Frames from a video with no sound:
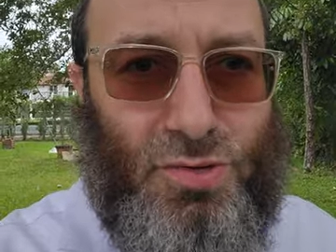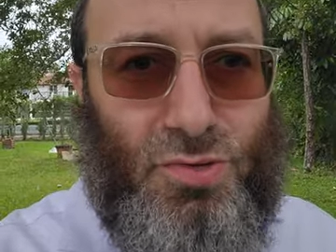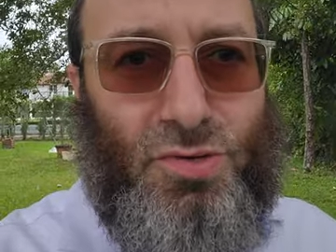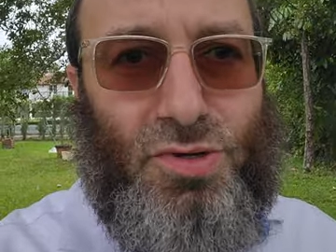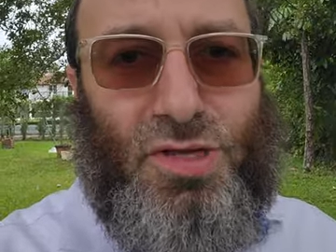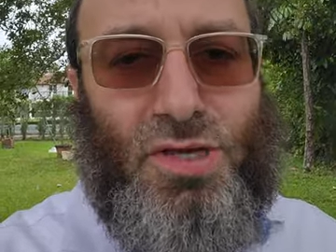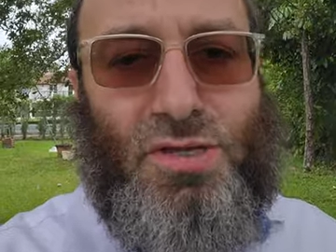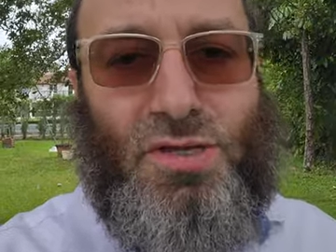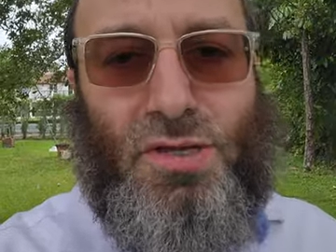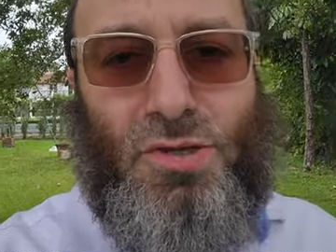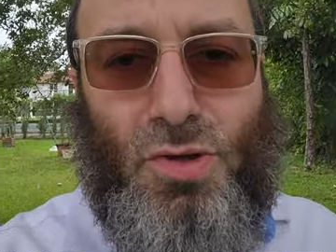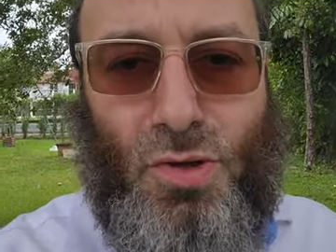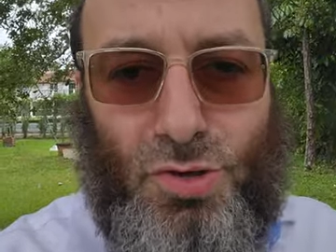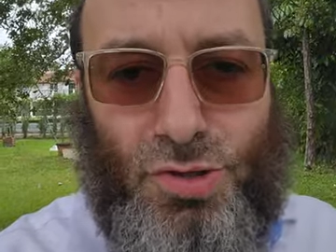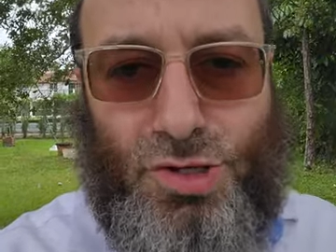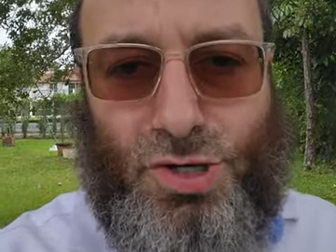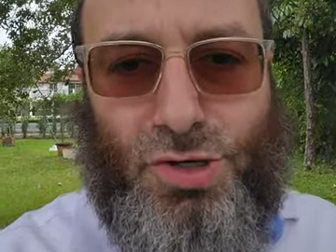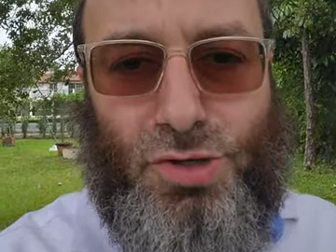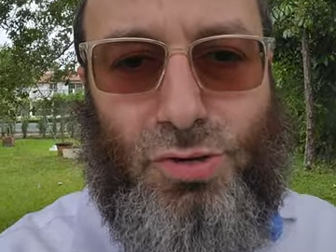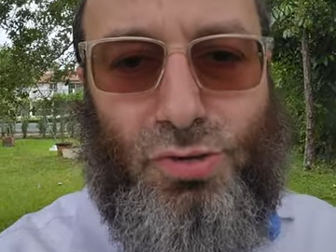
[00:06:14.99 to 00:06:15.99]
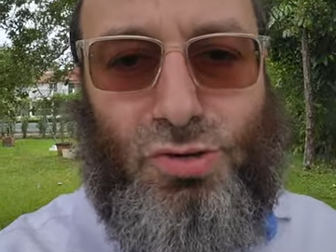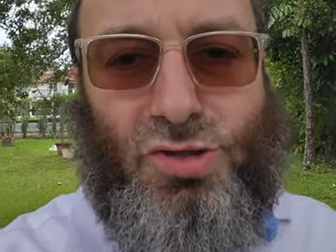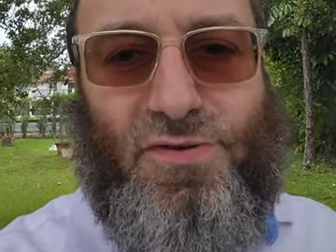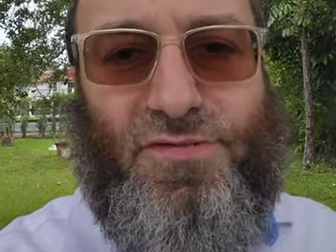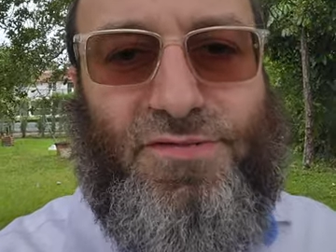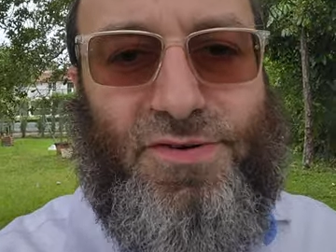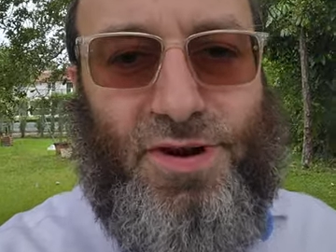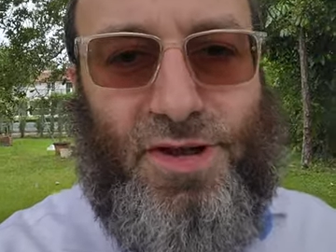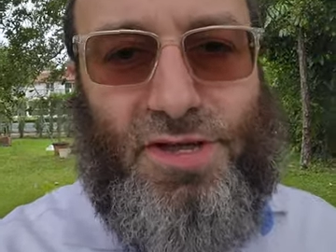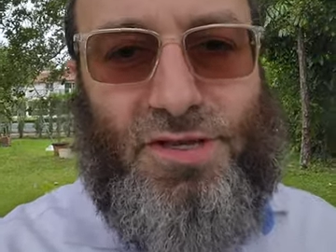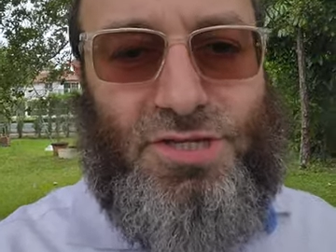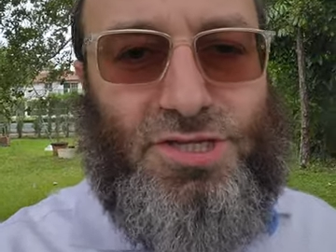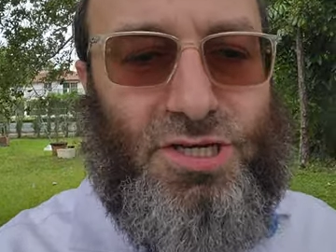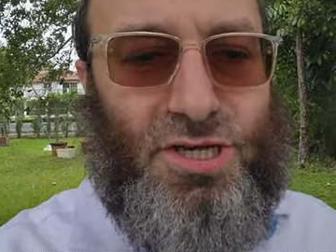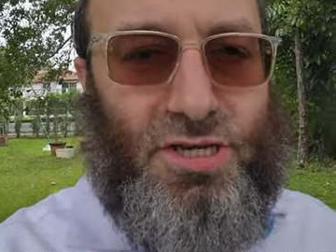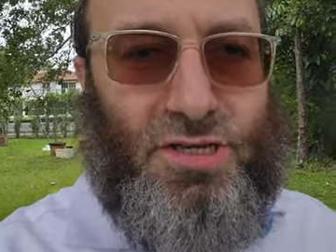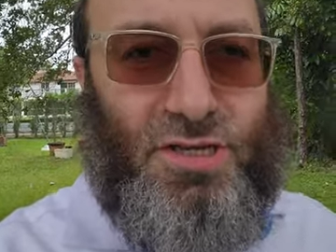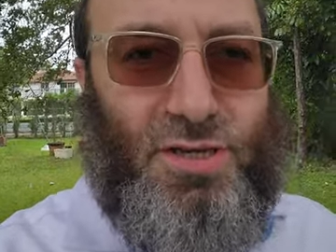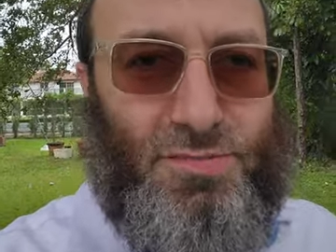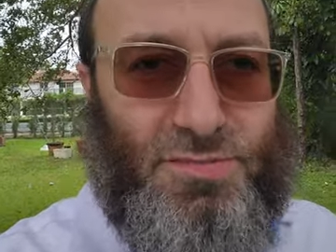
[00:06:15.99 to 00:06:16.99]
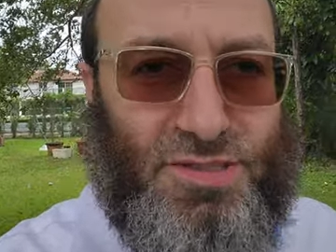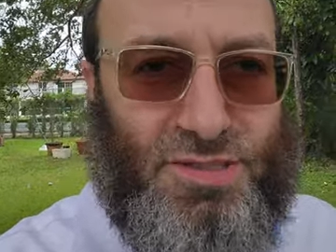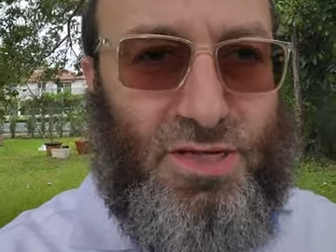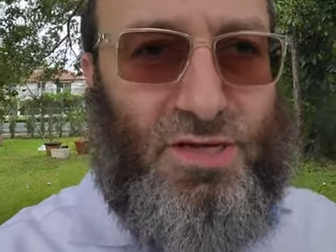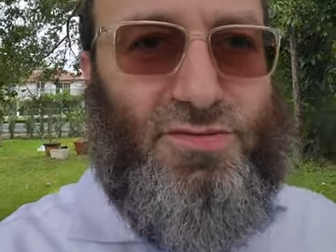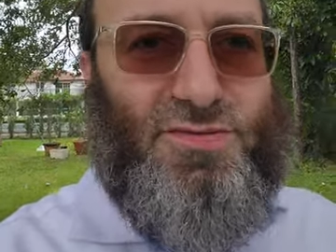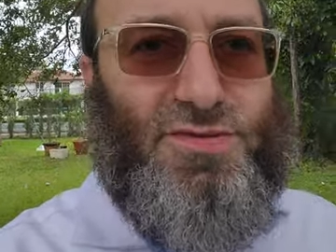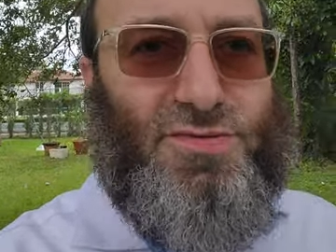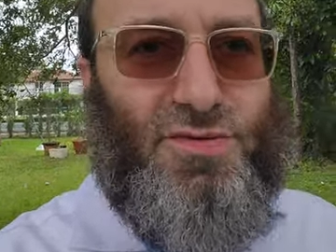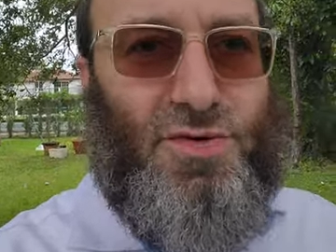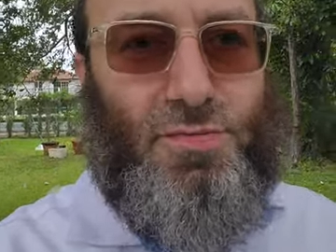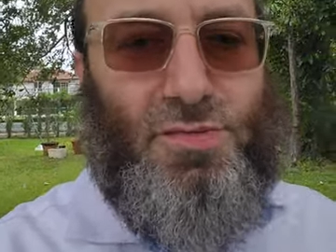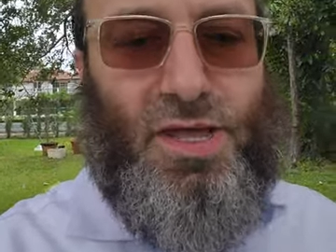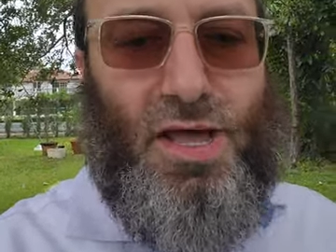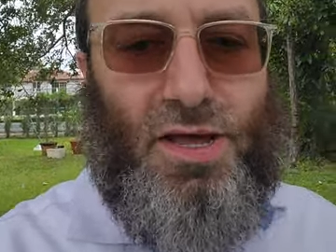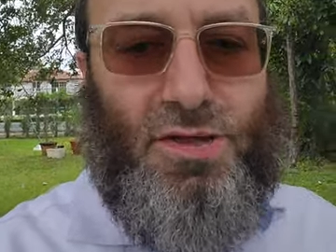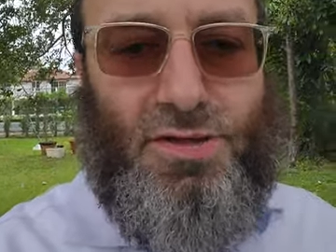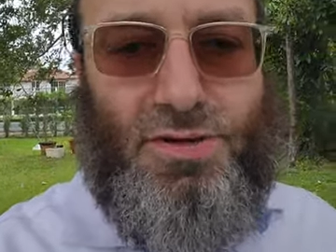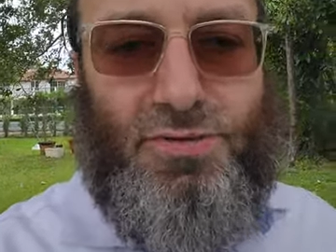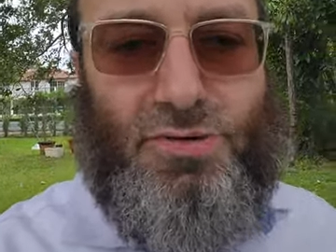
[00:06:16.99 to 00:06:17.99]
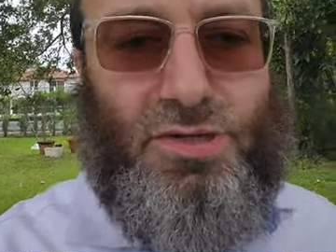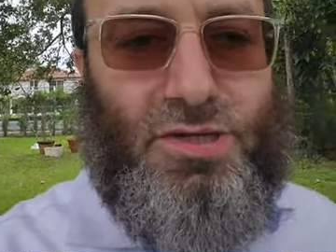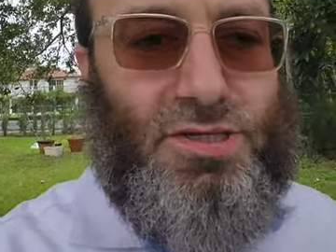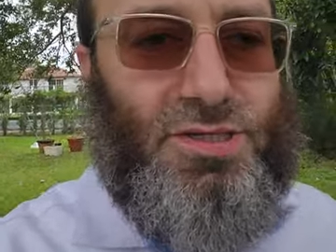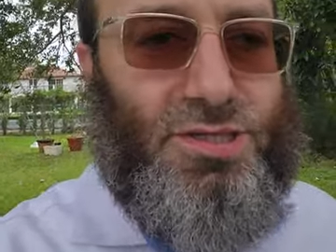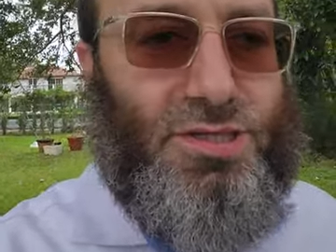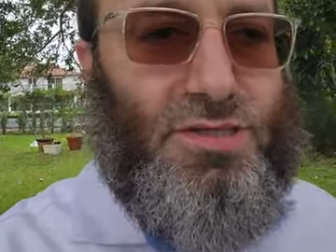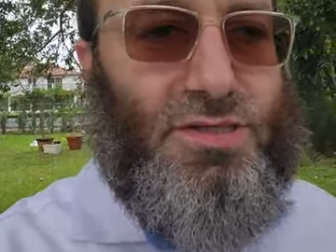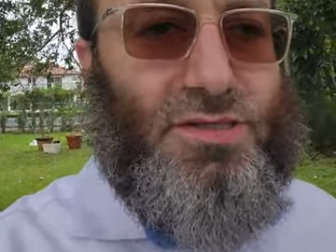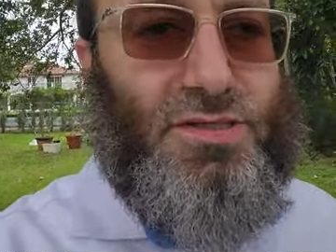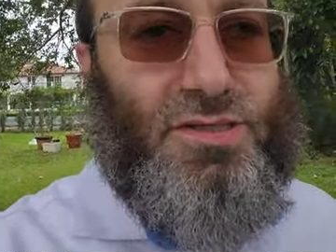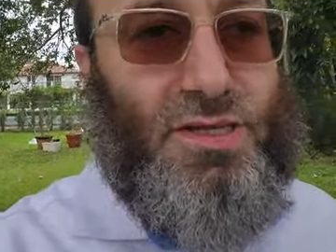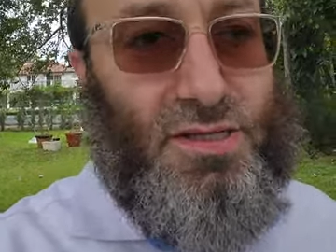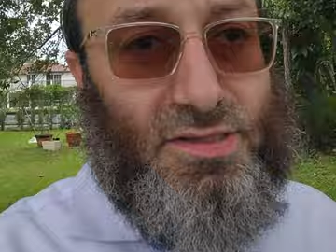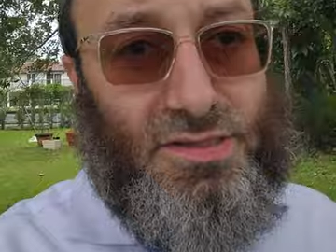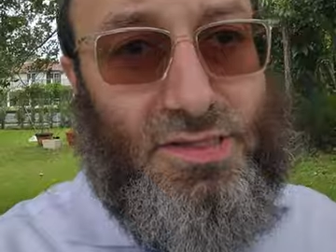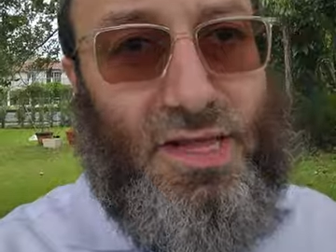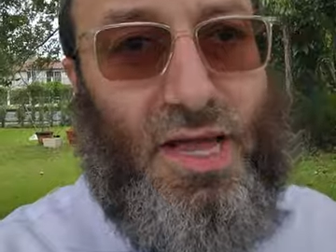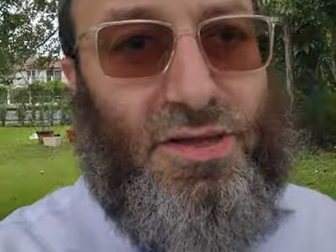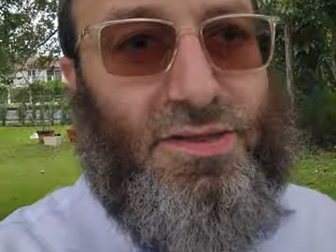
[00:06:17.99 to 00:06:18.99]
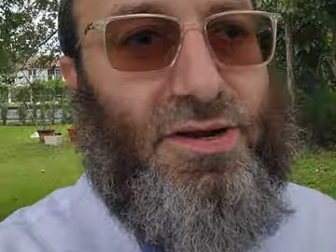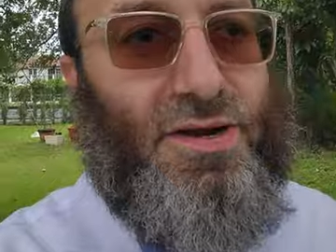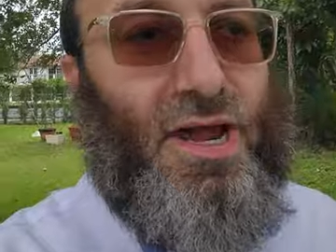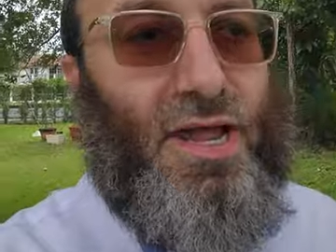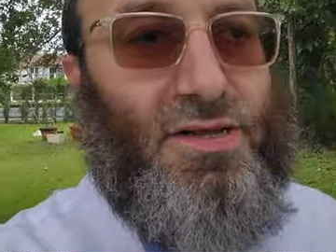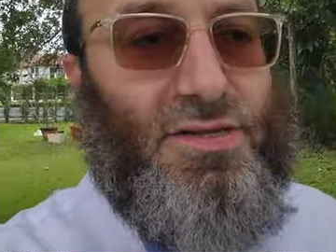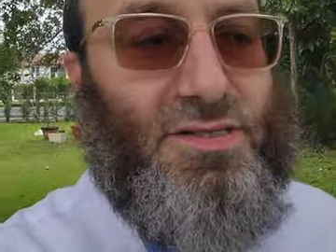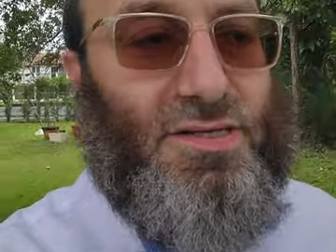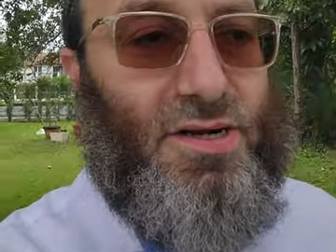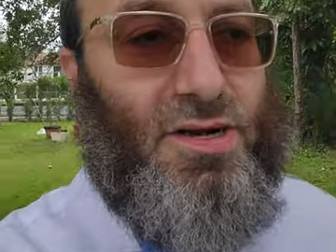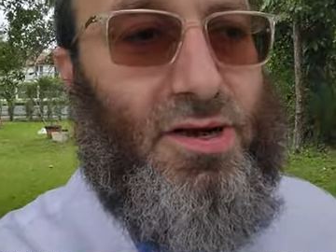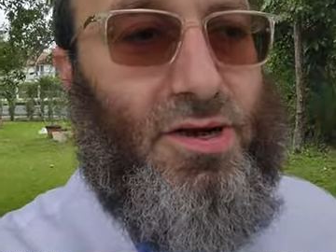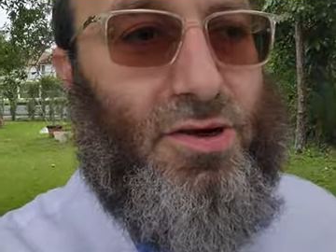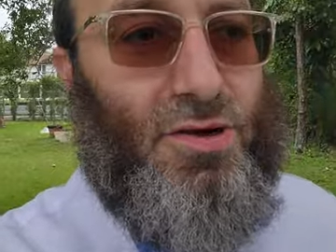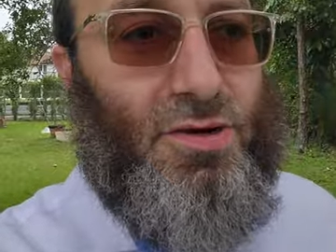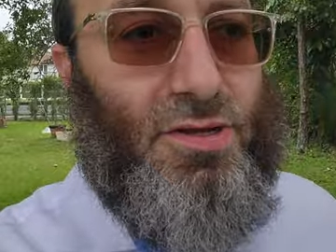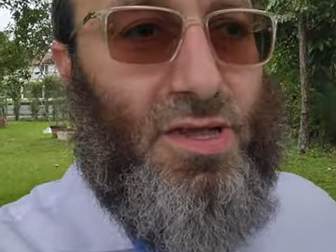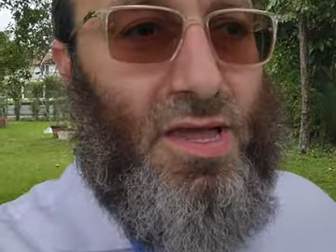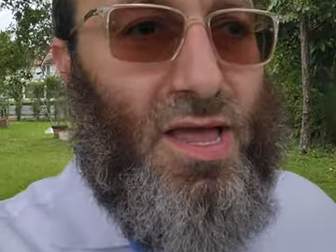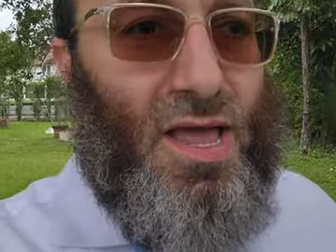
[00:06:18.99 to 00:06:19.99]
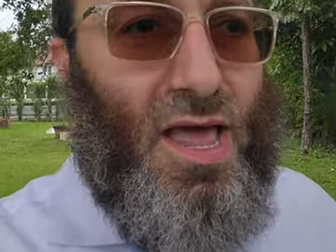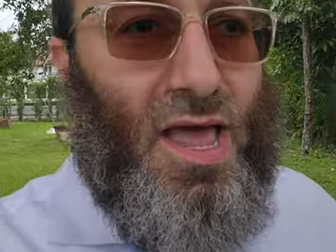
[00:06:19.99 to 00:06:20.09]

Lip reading: doing it in order to differentiate themselves from the other religions. That's another answer I heard.